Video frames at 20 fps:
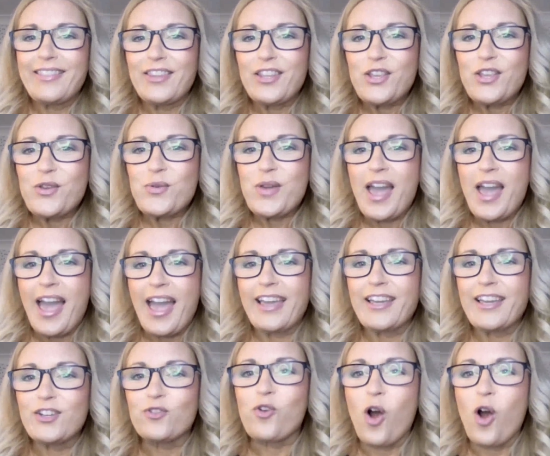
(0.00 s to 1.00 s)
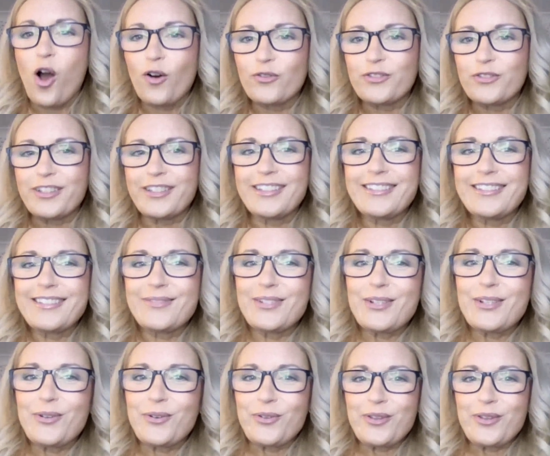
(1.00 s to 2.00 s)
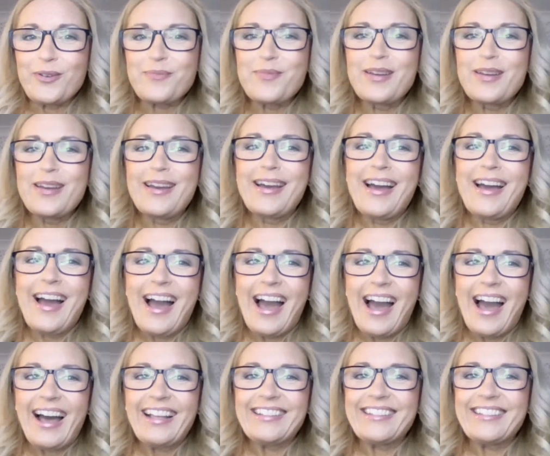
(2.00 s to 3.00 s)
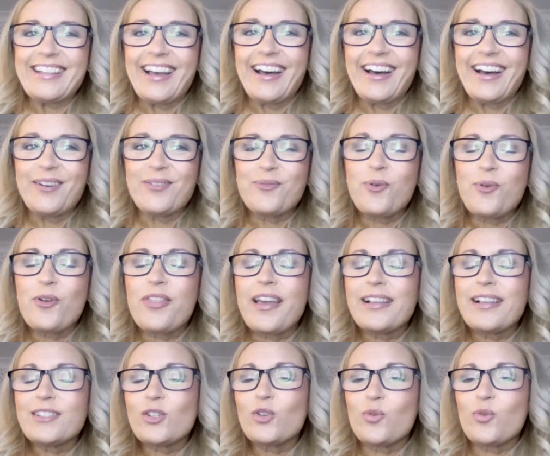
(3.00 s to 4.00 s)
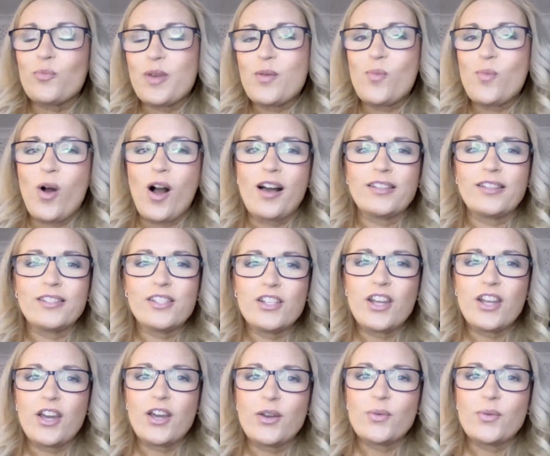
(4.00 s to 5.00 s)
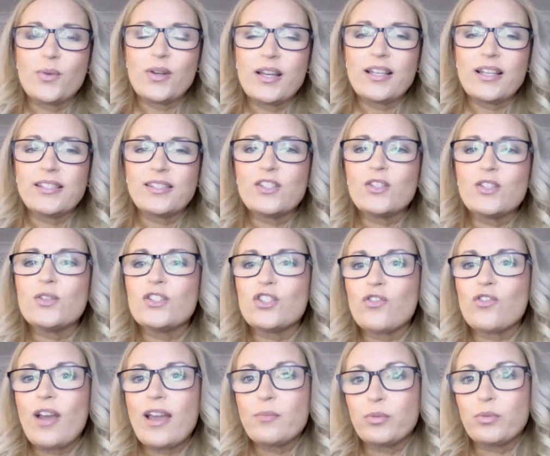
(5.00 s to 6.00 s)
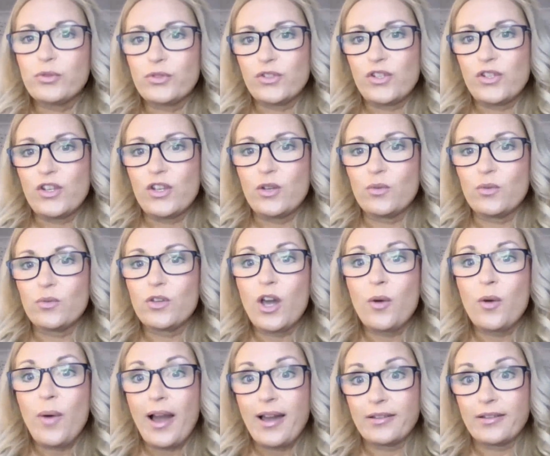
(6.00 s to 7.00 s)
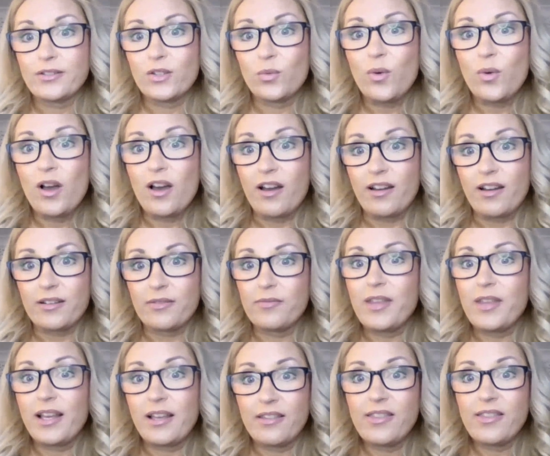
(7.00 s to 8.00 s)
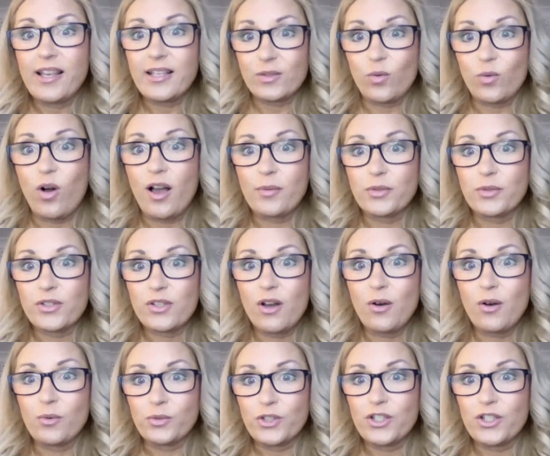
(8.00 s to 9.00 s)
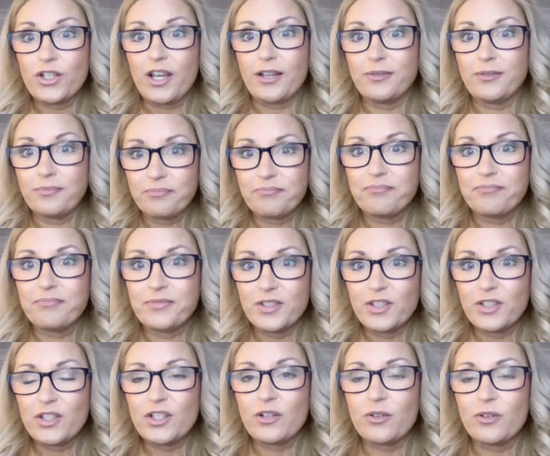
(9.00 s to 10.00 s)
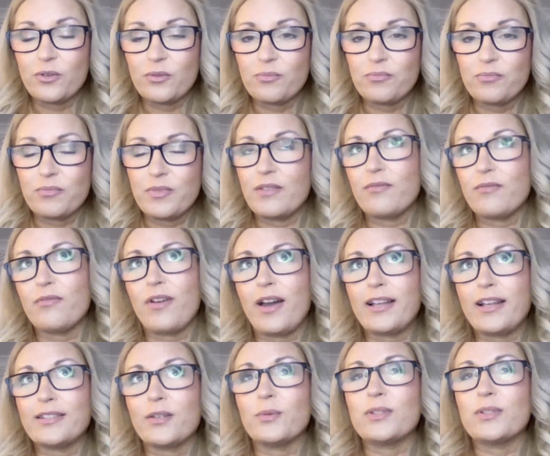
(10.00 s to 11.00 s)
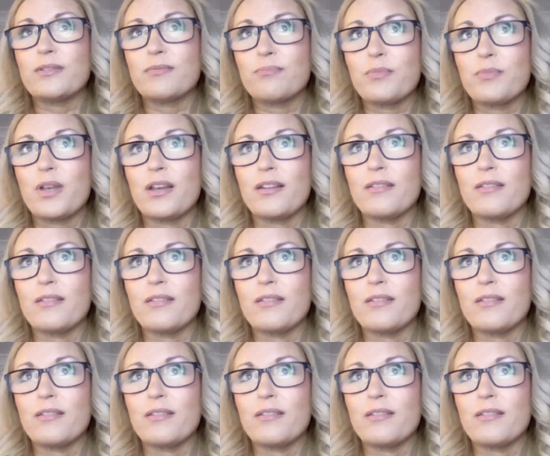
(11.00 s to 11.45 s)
in the UK, grafters, we call them. And what they taught me was, as soon as you're able to, go out to work. And that's what I was told, in fact, I was